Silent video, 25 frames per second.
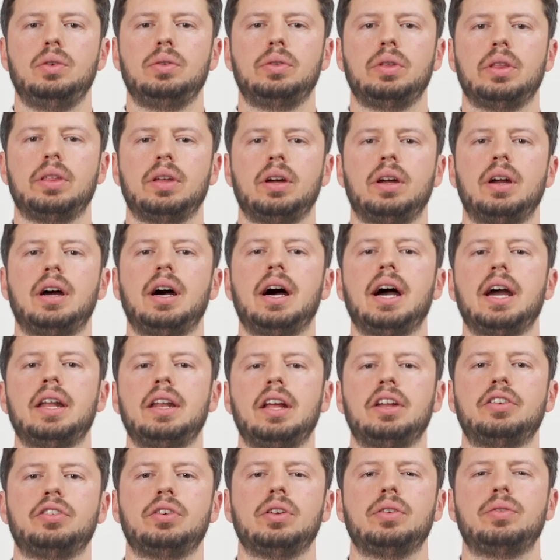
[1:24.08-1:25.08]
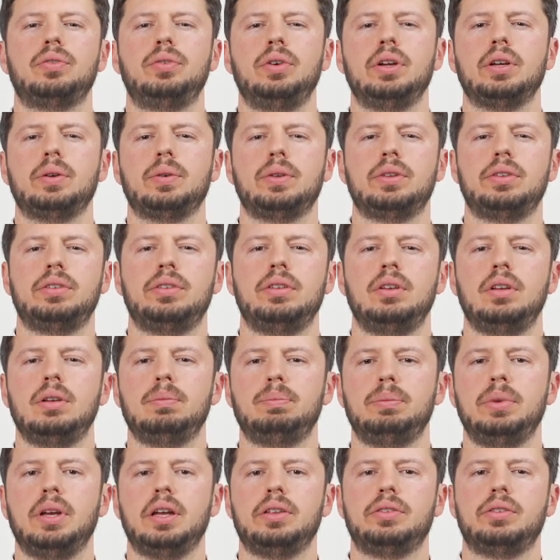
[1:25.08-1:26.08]
Due to their high natural frequency,
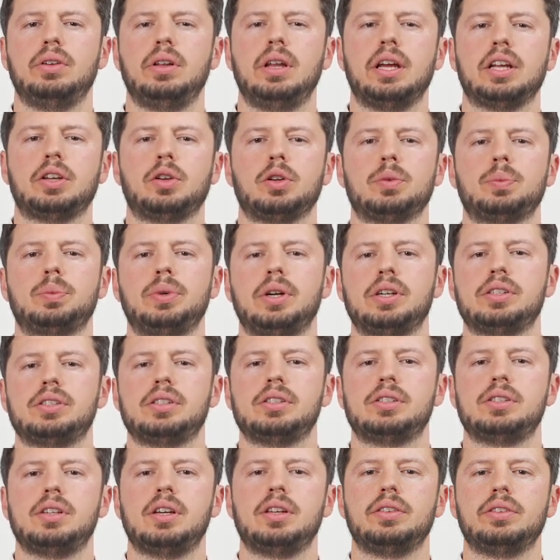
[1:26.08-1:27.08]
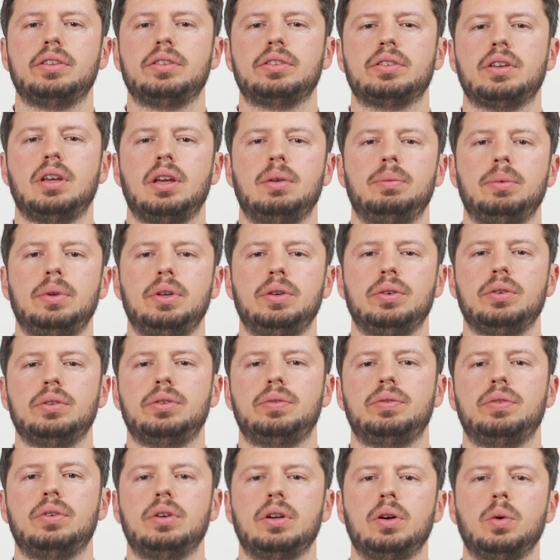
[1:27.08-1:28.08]
piezoelectric pressure sensors can be
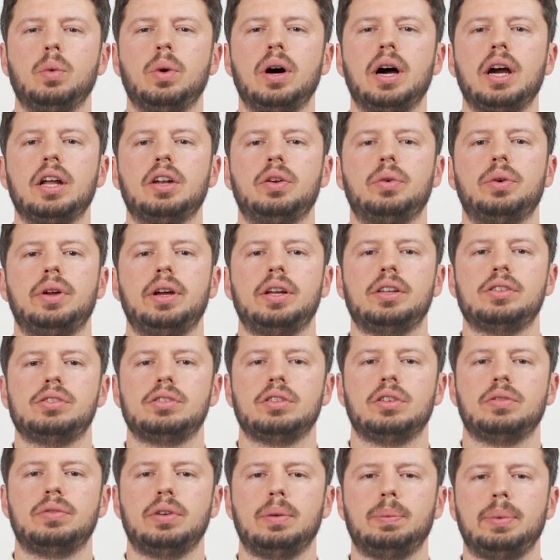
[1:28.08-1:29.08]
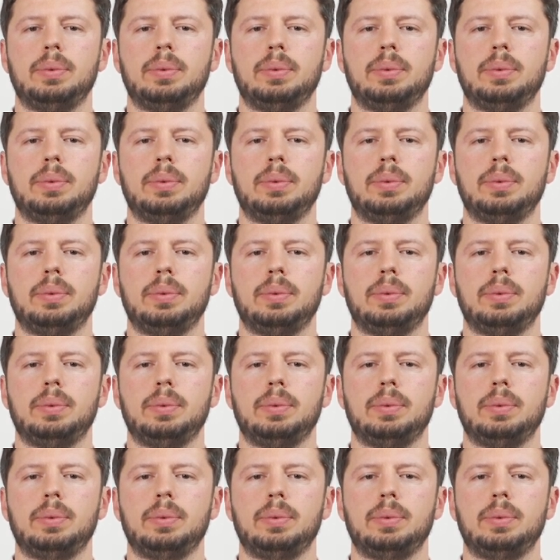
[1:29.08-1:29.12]
used for a wide range of